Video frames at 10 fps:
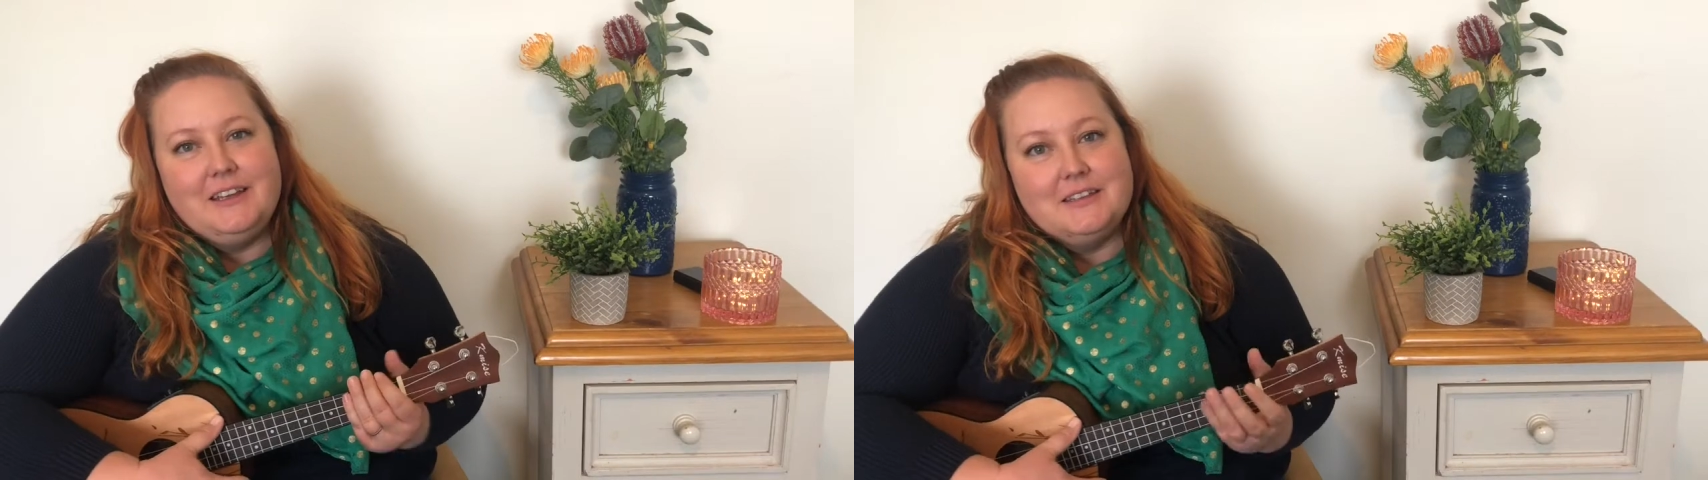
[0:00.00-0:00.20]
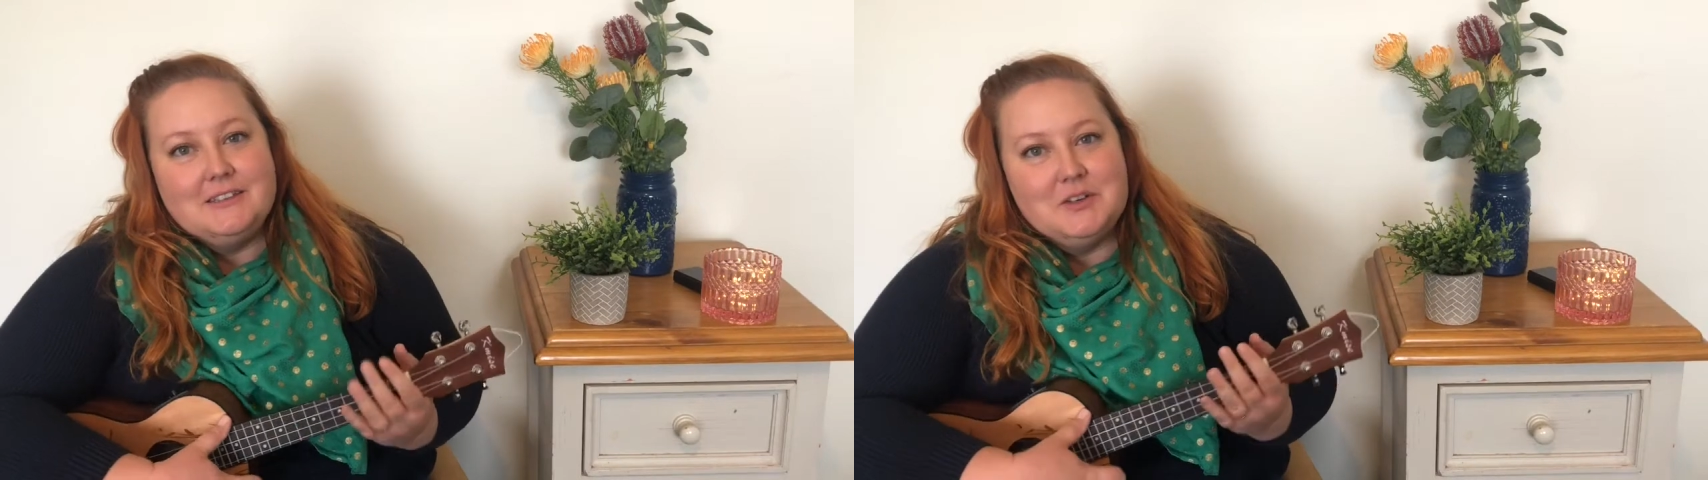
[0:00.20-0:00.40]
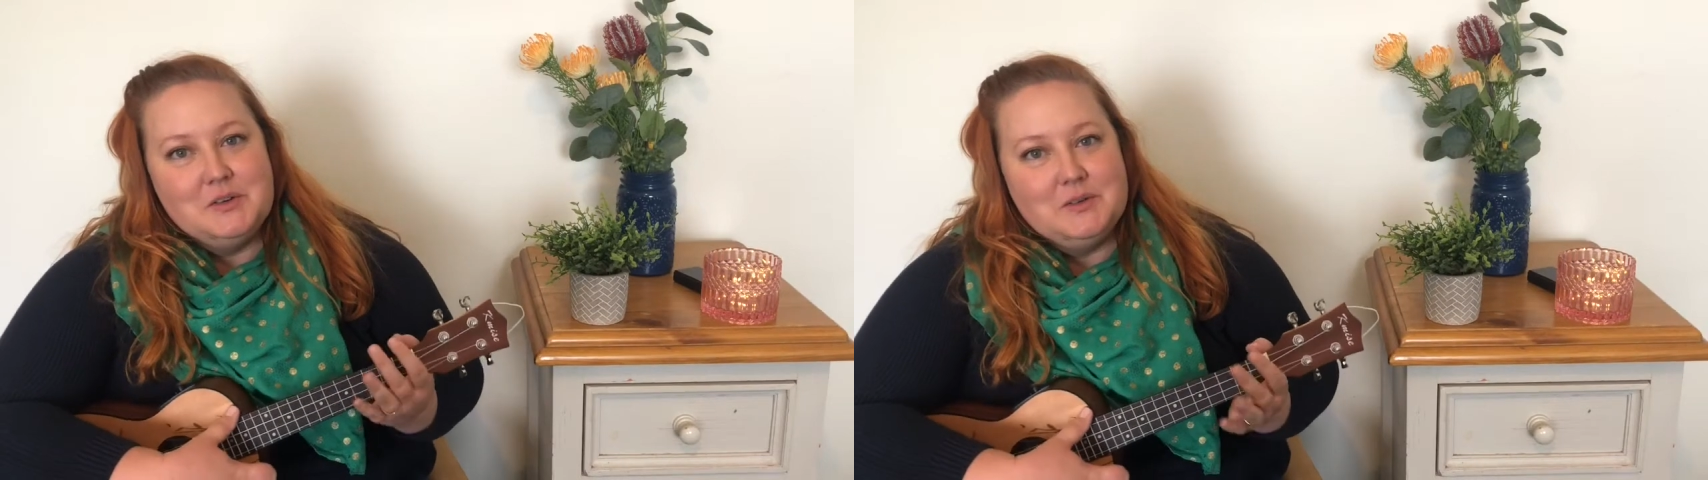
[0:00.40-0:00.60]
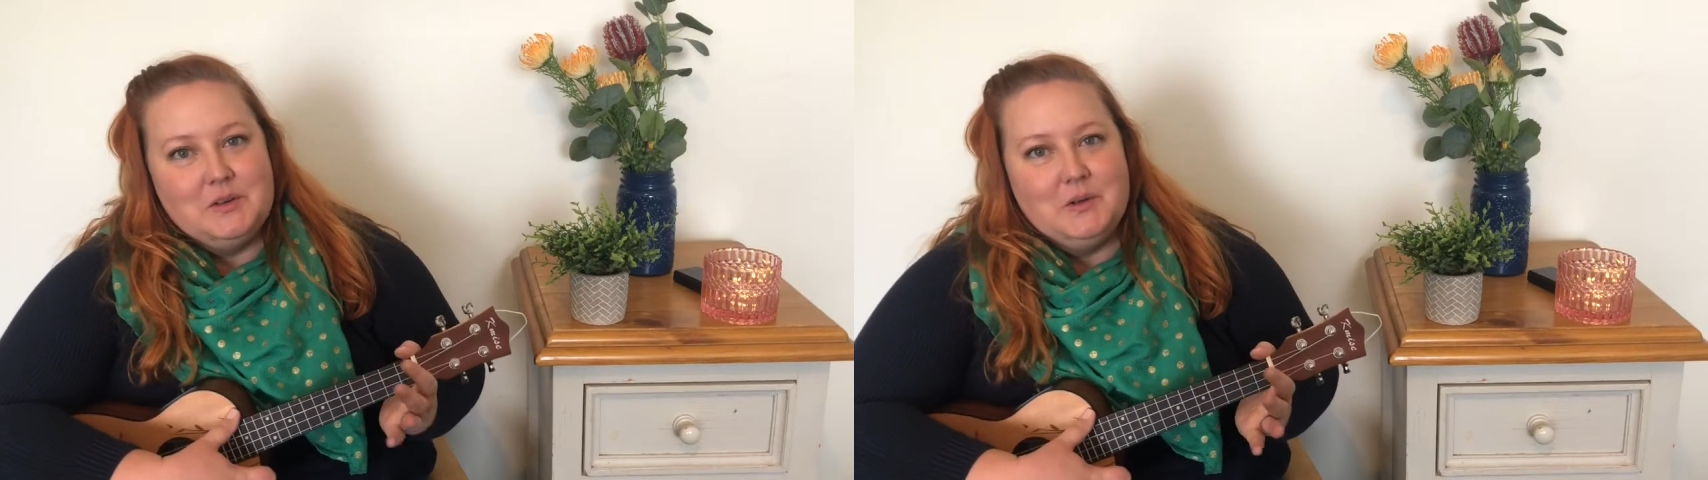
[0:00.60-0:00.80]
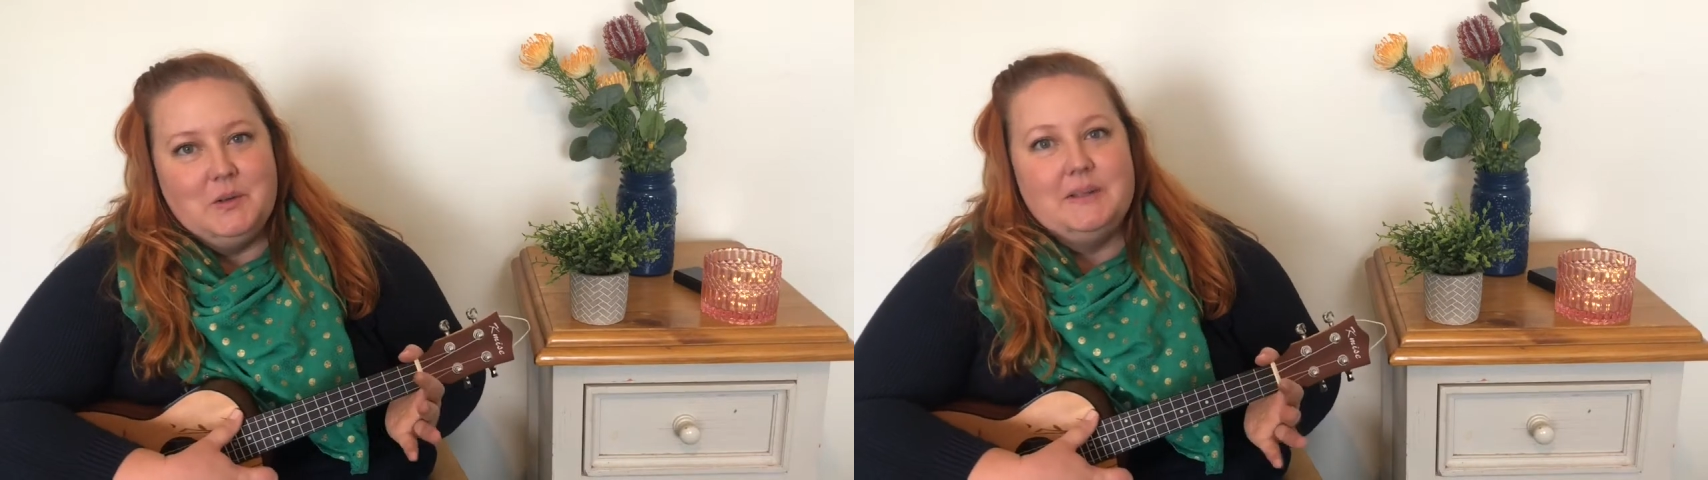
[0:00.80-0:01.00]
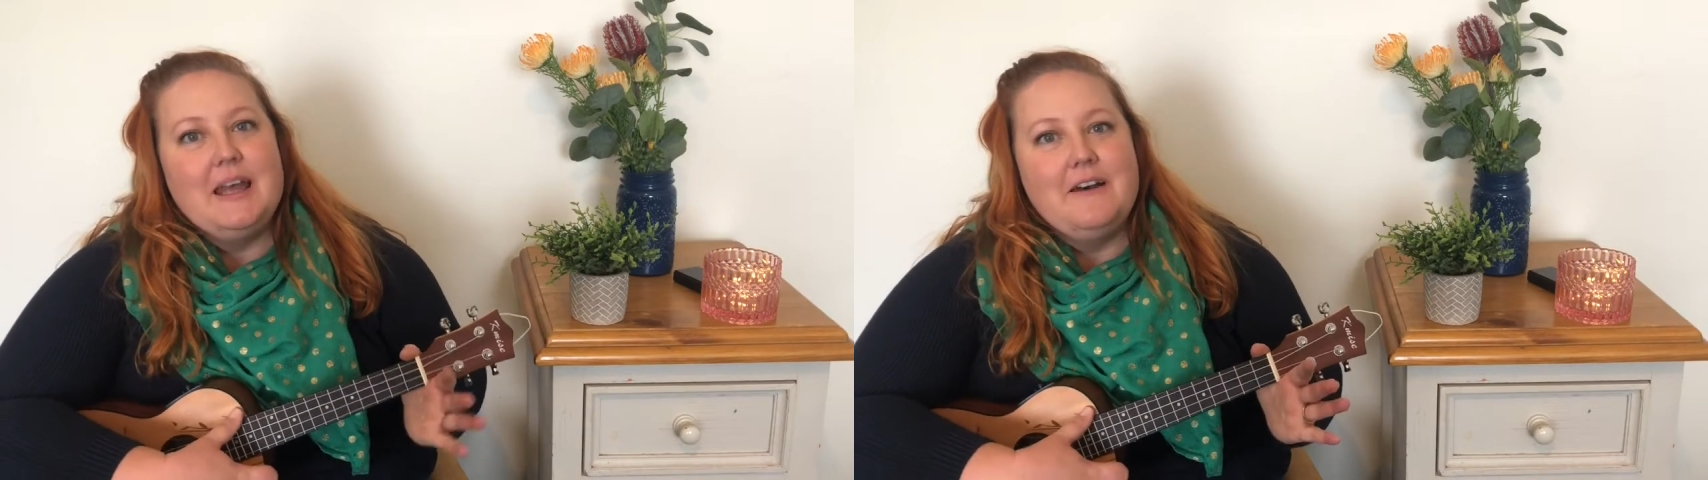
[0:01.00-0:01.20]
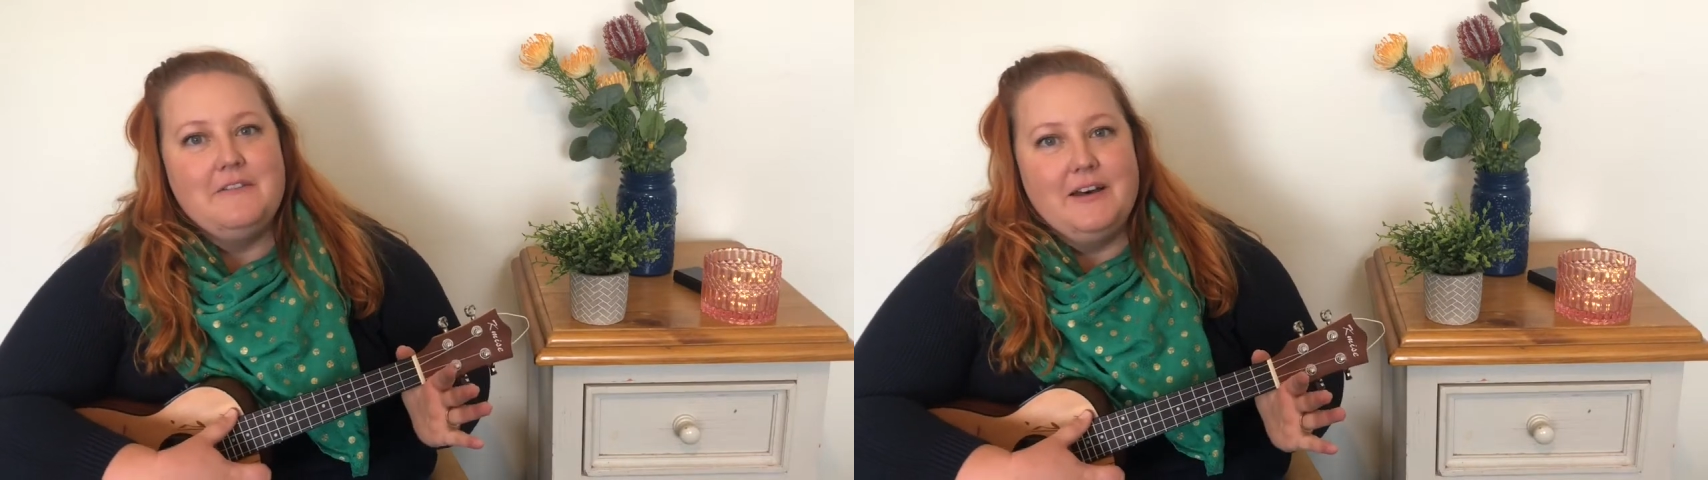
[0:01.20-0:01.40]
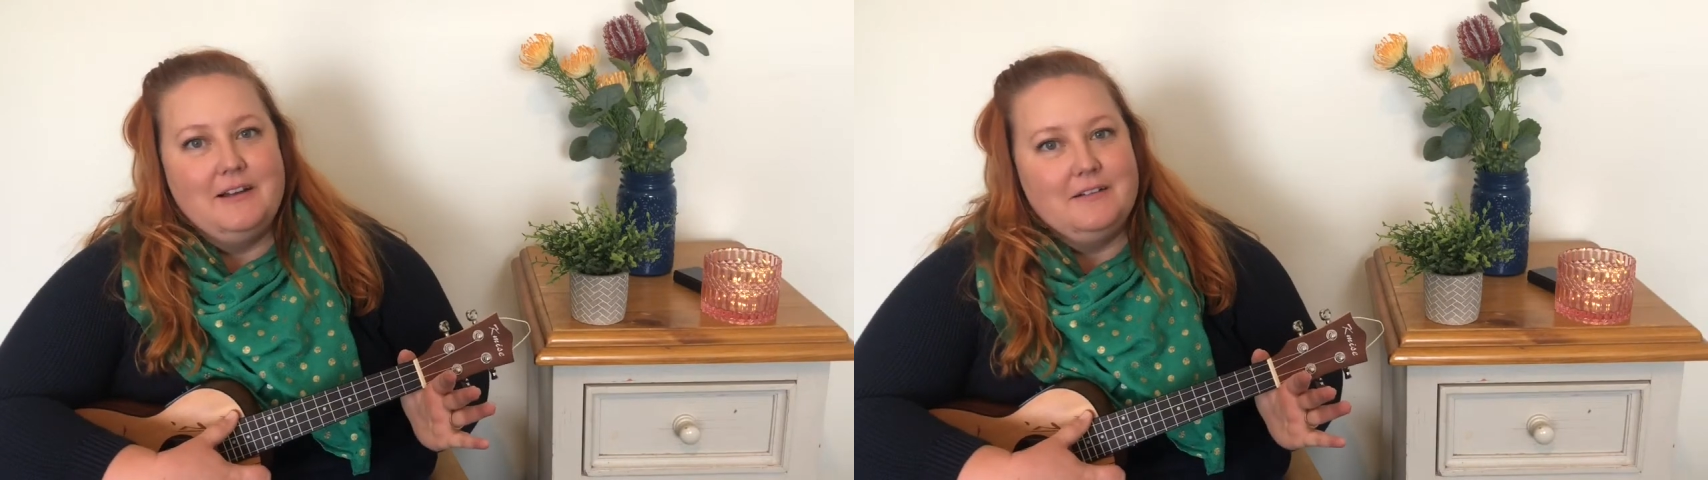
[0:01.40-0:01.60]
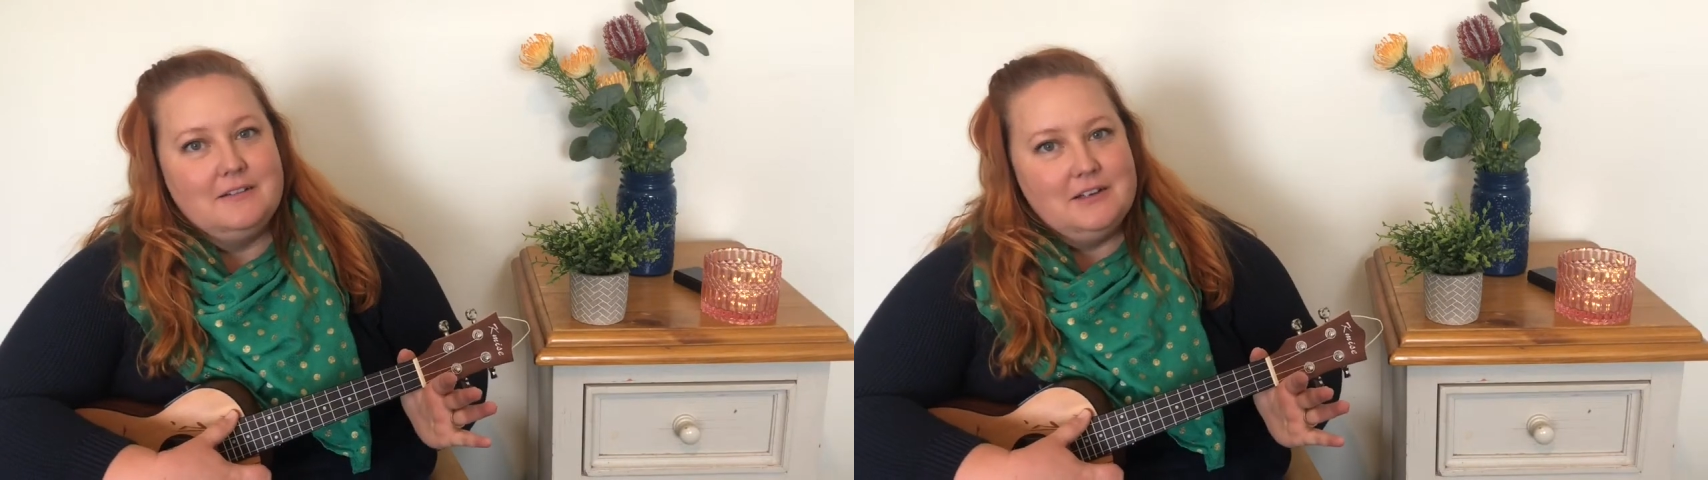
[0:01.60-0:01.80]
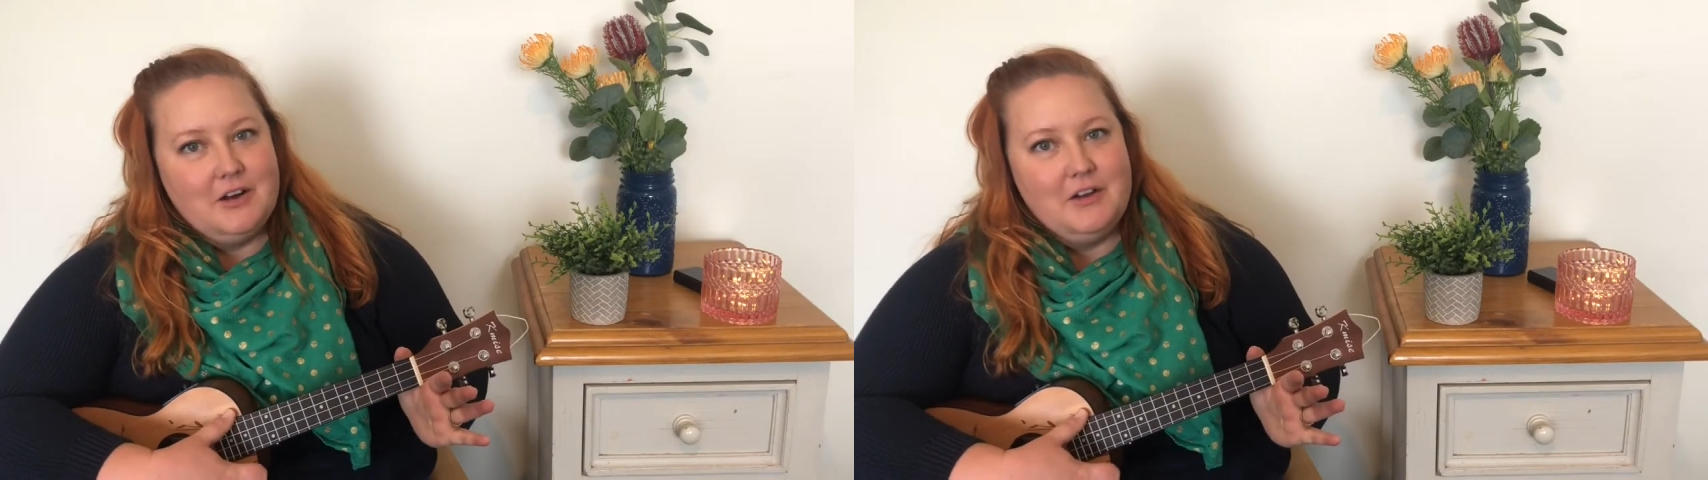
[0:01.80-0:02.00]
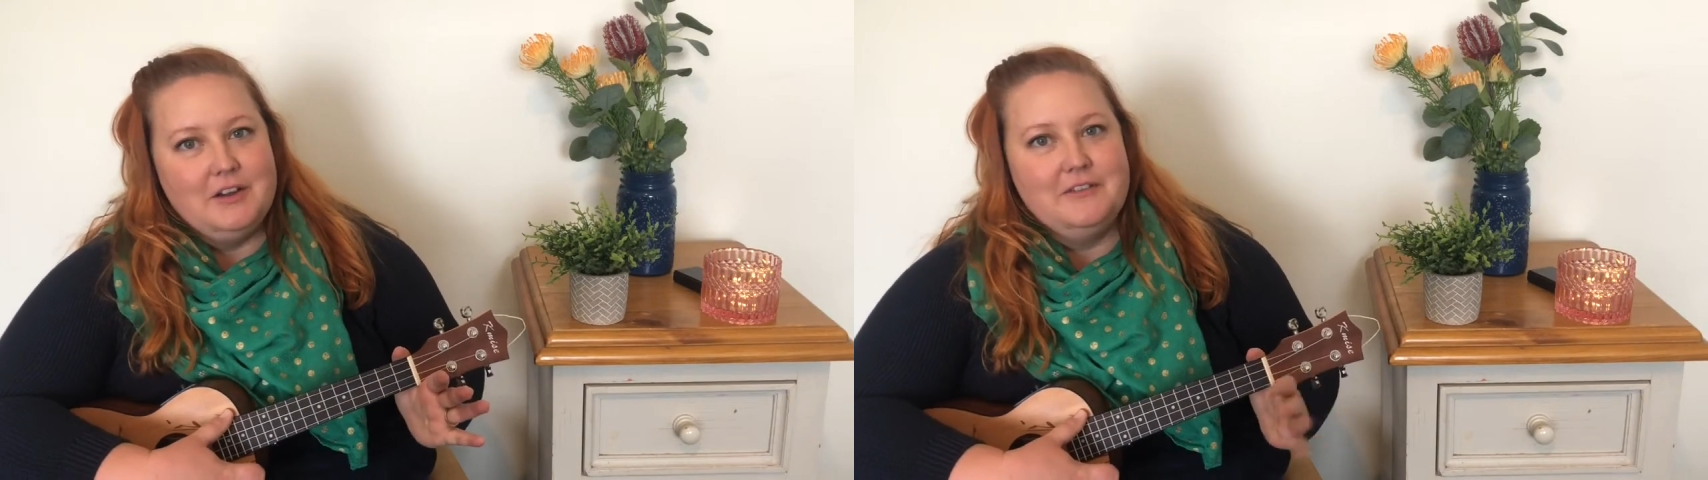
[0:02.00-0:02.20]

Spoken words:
A song called How Far I'll Go